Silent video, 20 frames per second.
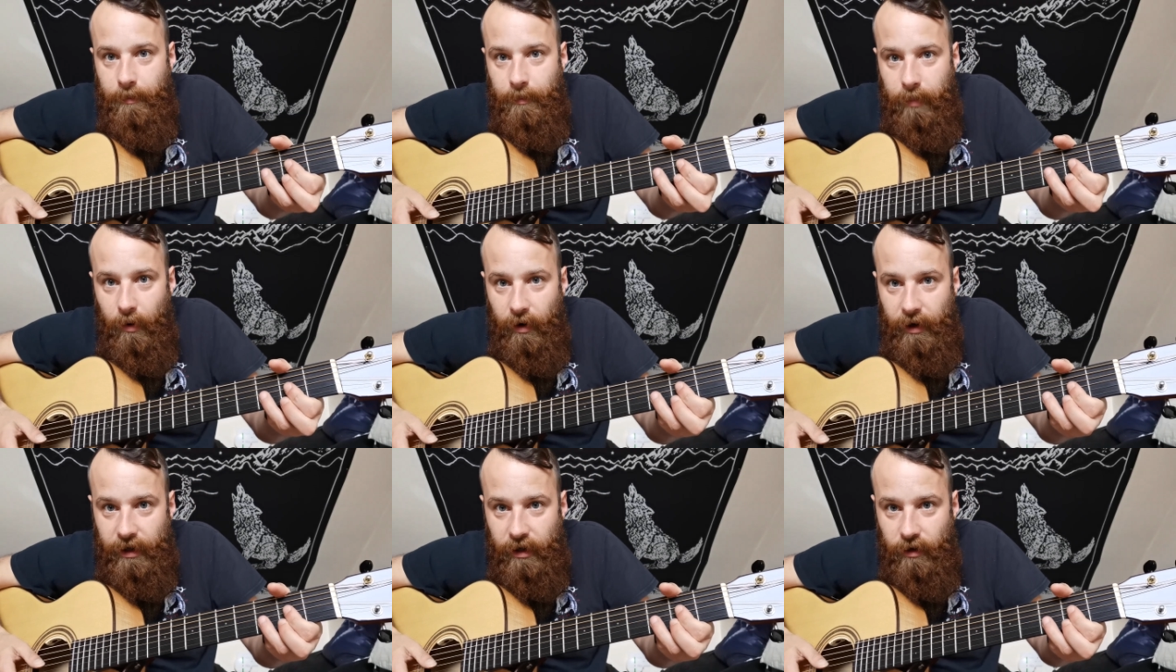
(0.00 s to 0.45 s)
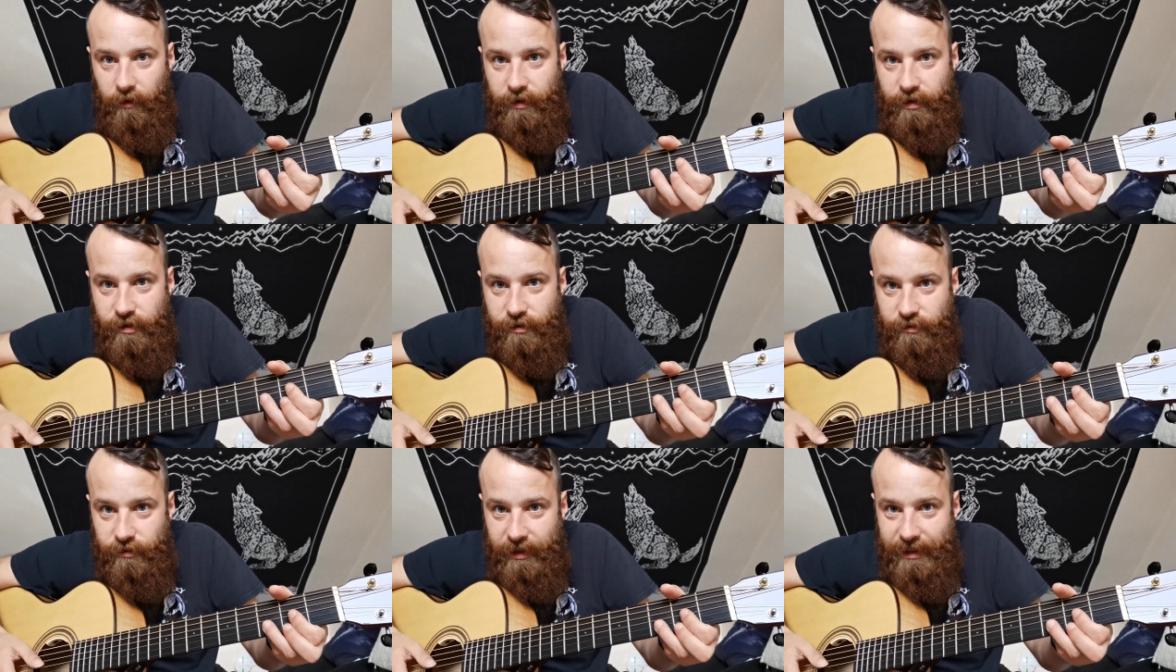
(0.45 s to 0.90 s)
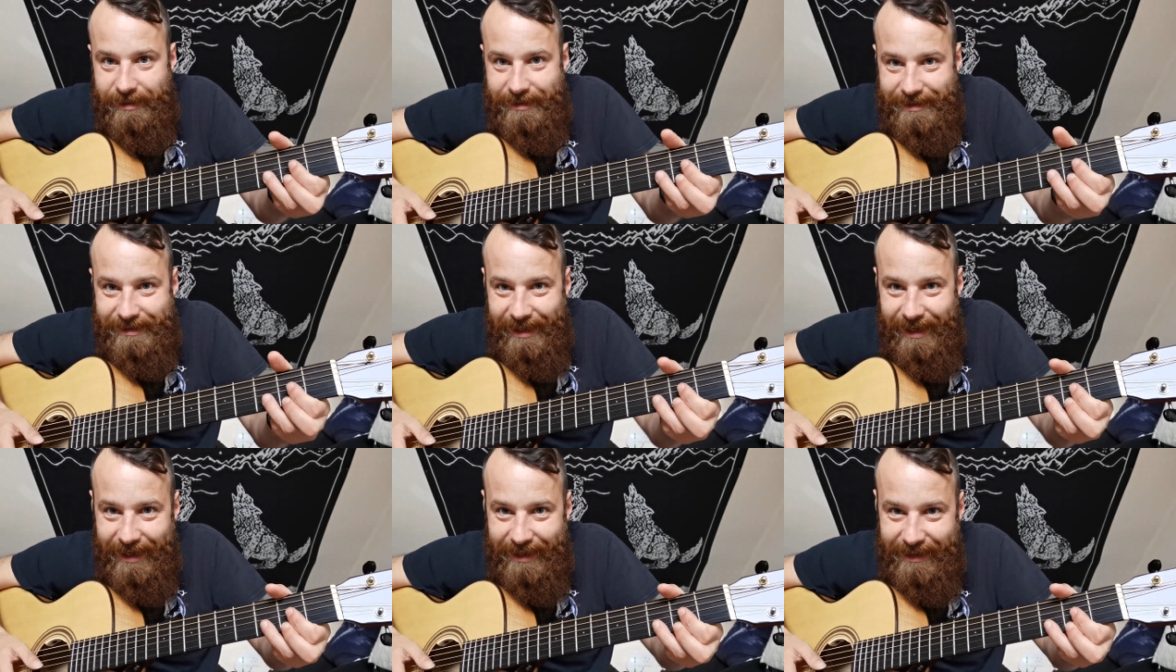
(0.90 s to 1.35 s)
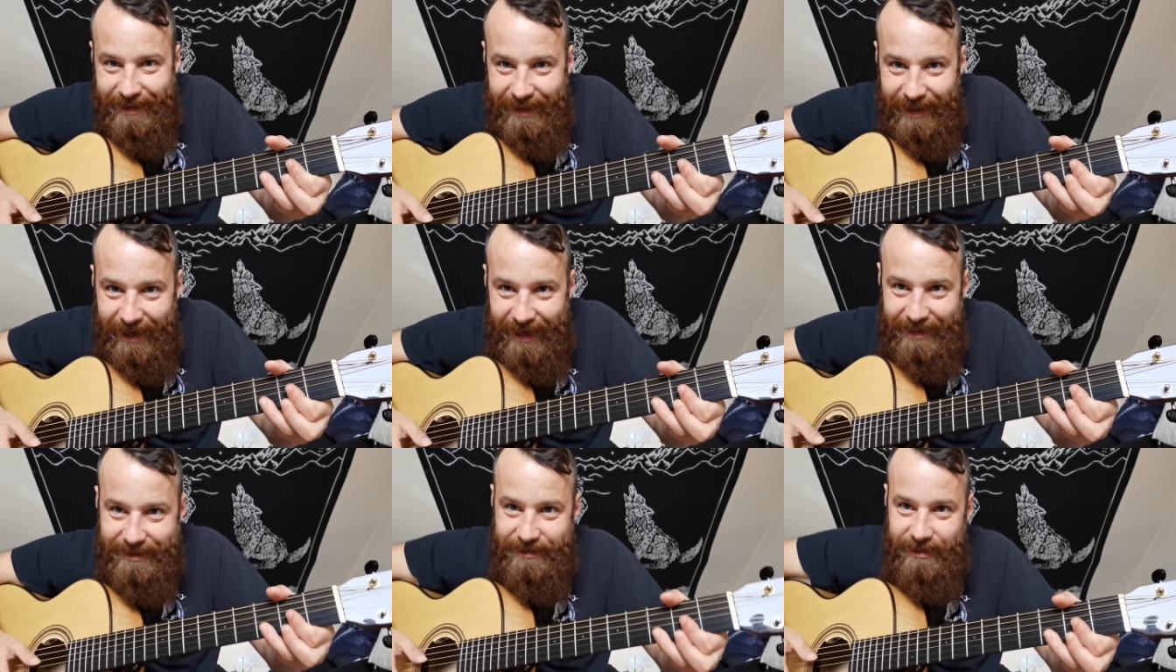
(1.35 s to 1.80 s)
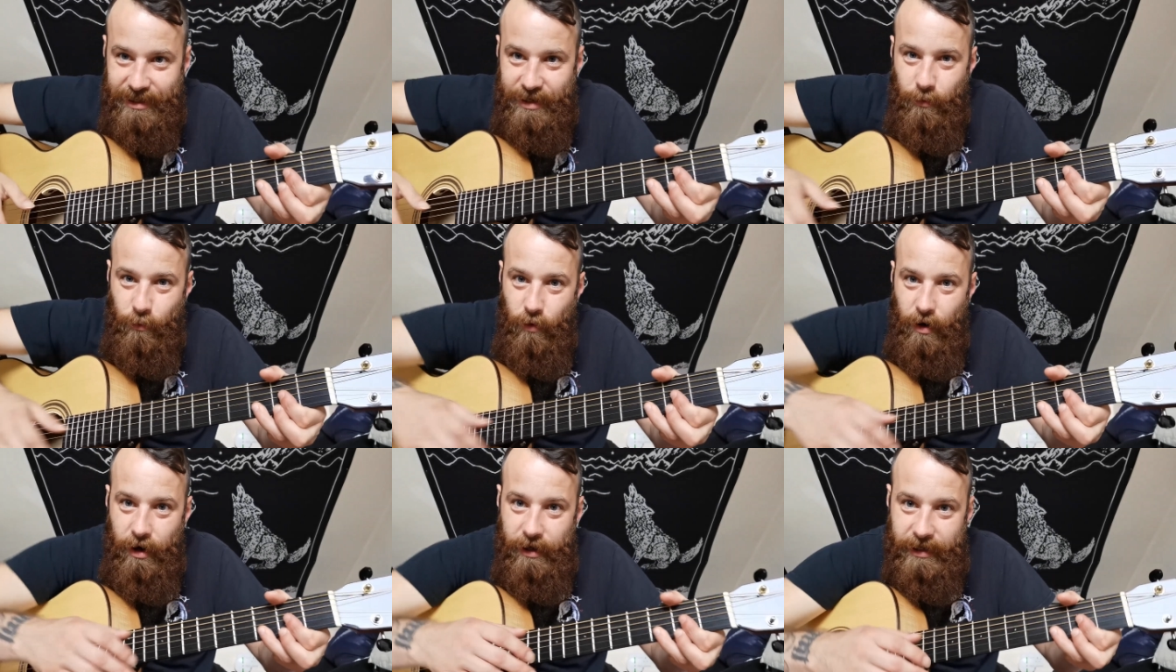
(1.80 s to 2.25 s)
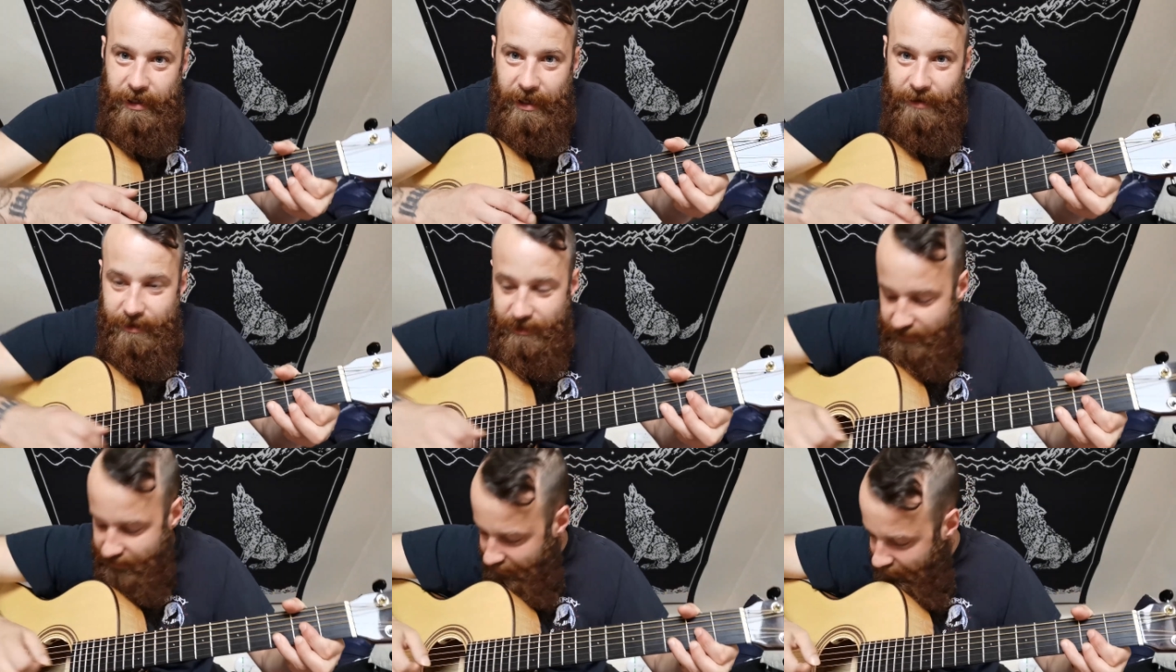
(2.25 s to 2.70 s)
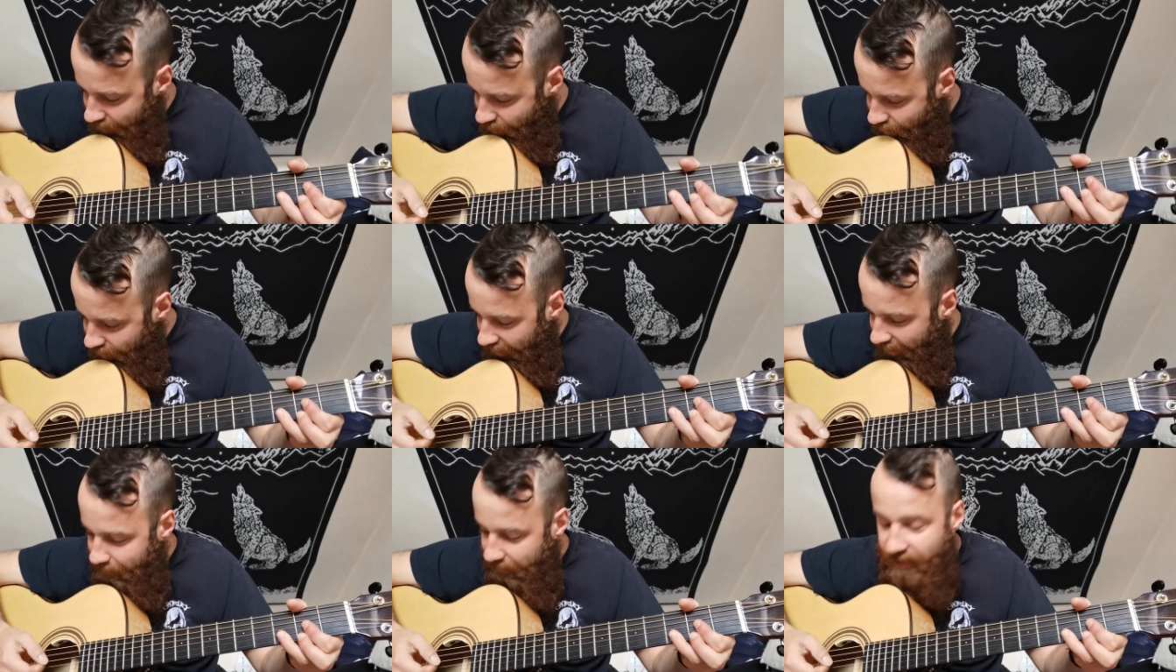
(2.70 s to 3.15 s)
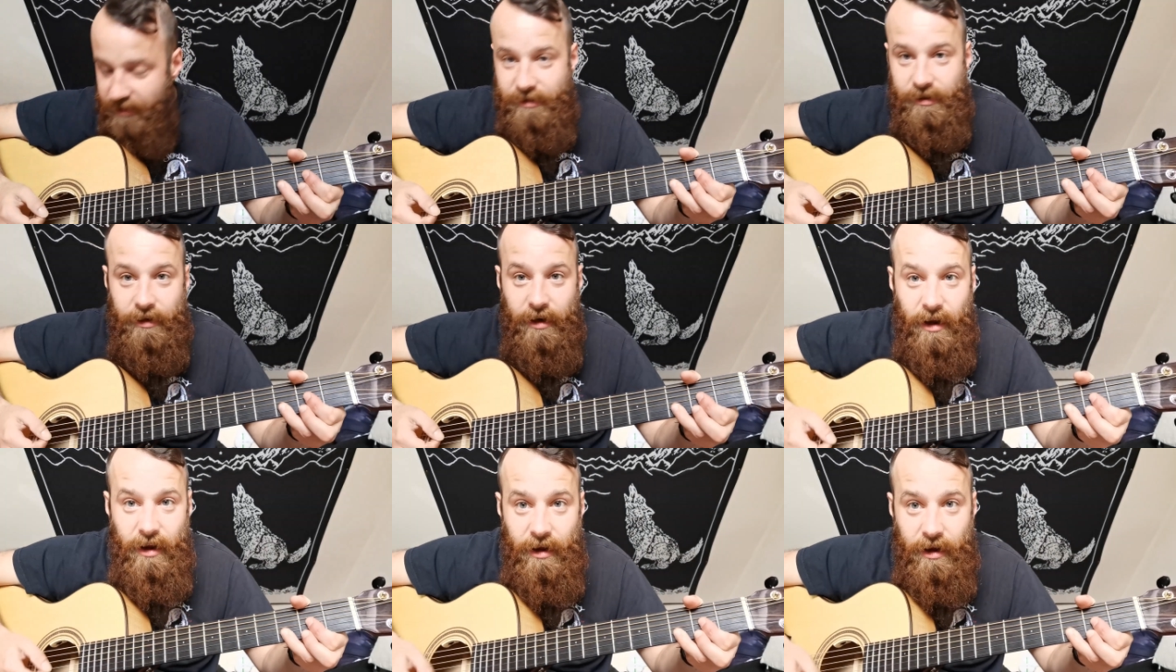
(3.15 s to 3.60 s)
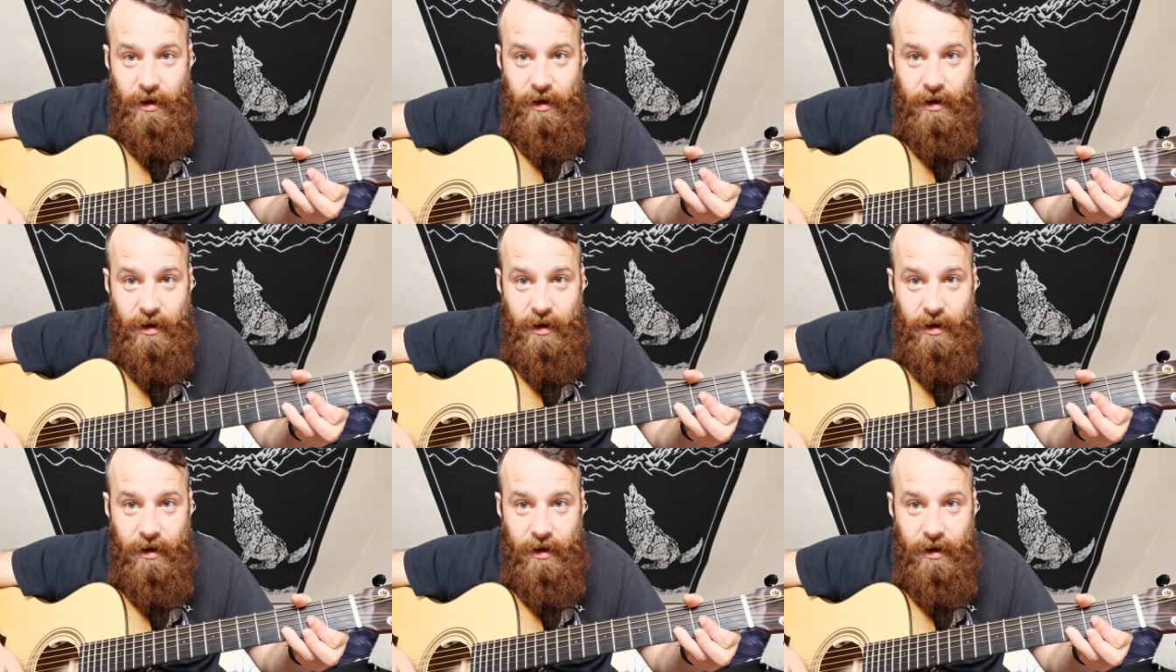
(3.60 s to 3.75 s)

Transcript: putting all the strings like that and you weren't getting the C shape, listen,